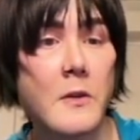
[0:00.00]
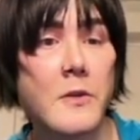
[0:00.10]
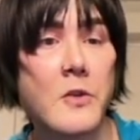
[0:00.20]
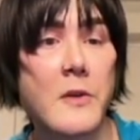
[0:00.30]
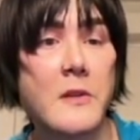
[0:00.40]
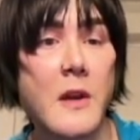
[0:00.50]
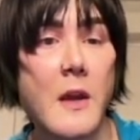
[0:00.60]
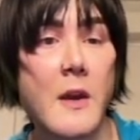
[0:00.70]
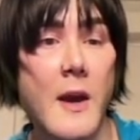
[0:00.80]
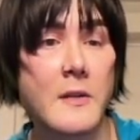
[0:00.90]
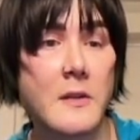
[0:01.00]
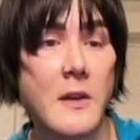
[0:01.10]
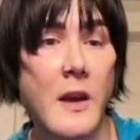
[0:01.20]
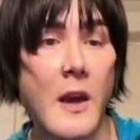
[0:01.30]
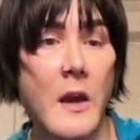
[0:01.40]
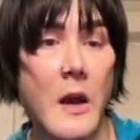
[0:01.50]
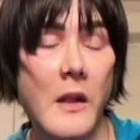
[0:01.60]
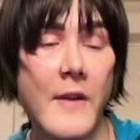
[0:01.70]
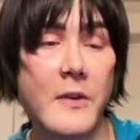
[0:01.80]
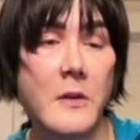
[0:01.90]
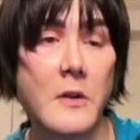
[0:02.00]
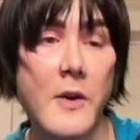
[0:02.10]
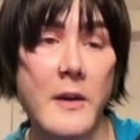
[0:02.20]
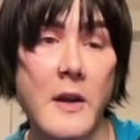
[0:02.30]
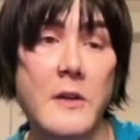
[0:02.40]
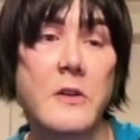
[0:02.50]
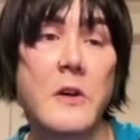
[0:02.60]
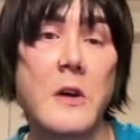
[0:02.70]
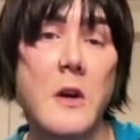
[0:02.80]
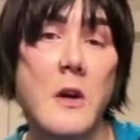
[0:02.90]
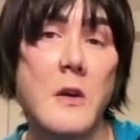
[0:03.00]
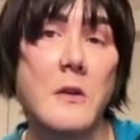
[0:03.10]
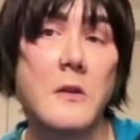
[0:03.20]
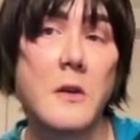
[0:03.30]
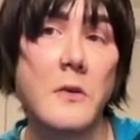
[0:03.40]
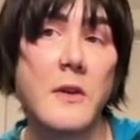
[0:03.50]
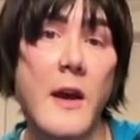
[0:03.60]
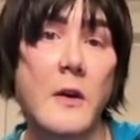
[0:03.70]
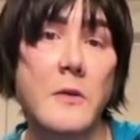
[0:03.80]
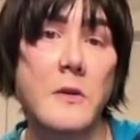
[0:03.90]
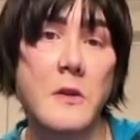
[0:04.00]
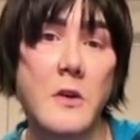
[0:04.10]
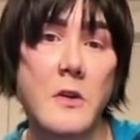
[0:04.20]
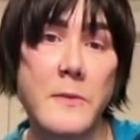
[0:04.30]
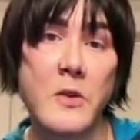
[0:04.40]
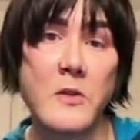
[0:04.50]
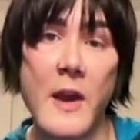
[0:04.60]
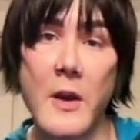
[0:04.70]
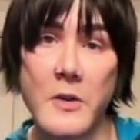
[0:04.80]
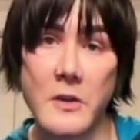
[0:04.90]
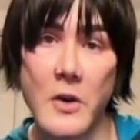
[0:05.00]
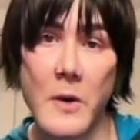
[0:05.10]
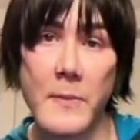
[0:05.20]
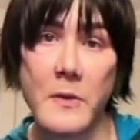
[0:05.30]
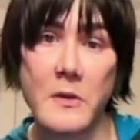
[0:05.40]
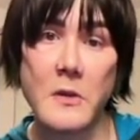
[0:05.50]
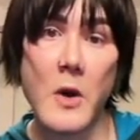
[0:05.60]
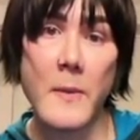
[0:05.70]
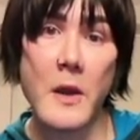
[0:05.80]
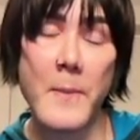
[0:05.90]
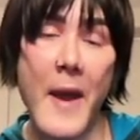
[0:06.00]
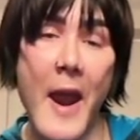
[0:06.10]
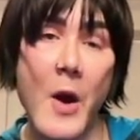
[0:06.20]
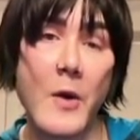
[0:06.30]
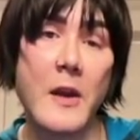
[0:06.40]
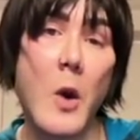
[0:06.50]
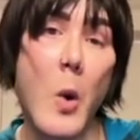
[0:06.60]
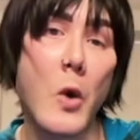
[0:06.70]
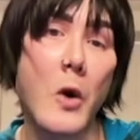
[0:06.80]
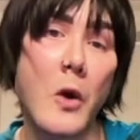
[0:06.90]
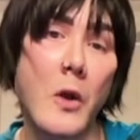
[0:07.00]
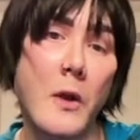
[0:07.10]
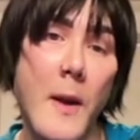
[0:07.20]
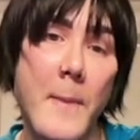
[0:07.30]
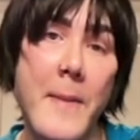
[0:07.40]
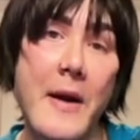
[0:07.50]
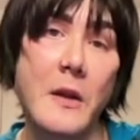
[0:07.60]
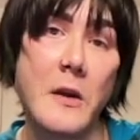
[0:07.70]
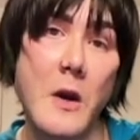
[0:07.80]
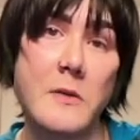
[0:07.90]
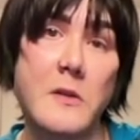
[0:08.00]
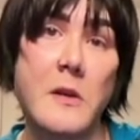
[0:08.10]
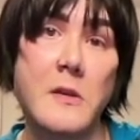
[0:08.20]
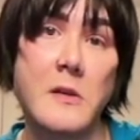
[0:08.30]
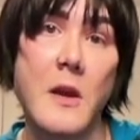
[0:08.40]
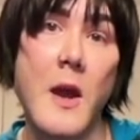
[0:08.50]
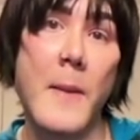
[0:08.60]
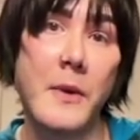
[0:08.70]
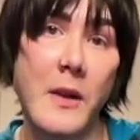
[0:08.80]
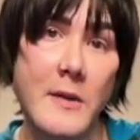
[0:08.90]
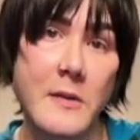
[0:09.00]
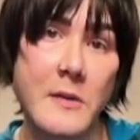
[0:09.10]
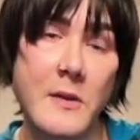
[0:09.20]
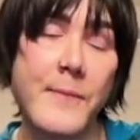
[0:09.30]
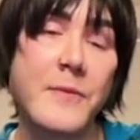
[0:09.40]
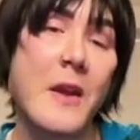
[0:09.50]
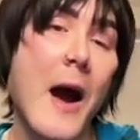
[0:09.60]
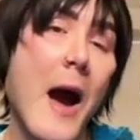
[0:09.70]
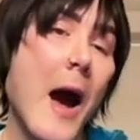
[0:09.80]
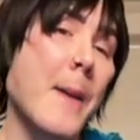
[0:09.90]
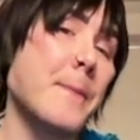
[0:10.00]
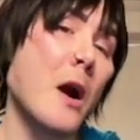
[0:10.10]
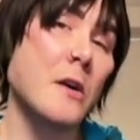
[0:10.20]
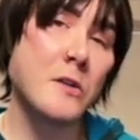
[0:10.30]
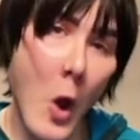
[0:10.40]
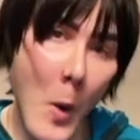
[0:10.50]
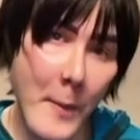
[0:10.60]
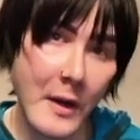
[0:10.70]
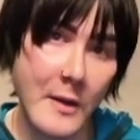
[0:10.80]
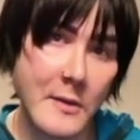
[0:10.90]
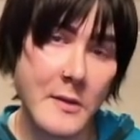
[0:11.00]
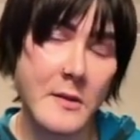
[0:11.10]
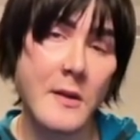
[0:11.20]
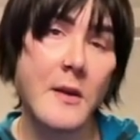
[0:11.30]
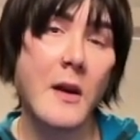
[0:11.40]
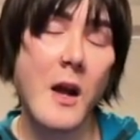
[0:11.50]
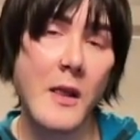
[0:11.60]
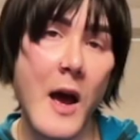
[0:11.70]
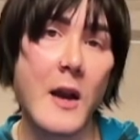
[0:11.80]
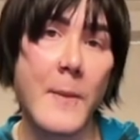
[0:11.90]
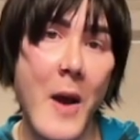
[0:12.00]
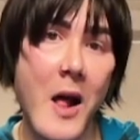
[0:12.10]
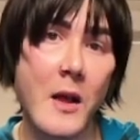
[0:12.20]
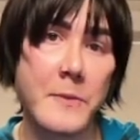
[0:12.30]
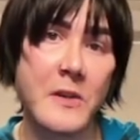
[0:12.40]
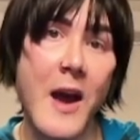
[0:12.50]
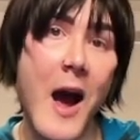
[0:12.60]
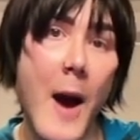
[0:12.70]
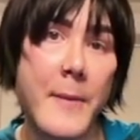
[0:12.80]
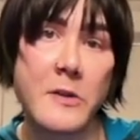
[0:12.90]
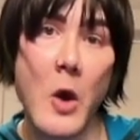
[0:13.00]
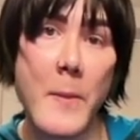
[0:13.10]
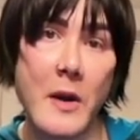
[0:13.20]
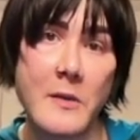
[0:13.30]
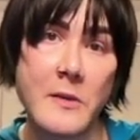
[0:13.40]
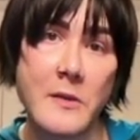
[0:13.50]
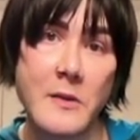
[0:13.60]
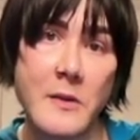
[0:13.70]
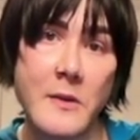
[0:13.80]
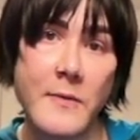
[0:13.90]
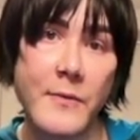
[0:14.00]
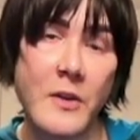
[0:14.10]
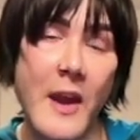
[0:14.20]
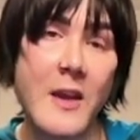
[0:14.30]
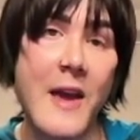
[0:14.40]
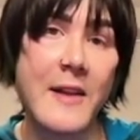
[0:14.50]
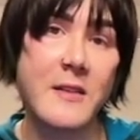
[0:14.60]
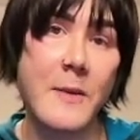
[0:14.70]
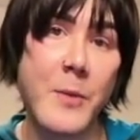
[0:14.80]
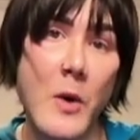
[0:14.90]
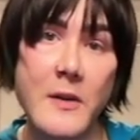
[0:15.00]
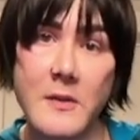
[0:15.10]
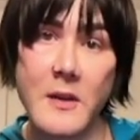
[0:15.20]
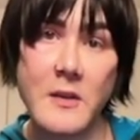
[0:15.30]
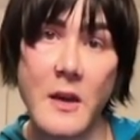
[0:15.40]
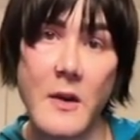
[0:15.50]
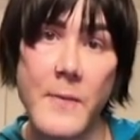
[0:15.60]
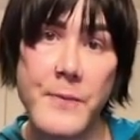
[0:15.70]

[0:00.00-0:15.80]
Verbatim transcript: Choice E, STK11, correct answer. So diagnosis here is Peutz-Jegher syndrome. This is going to be perioral melanosis plus hamartomatous colonic polyps. Hamartomatous. Okay, that's an important detail.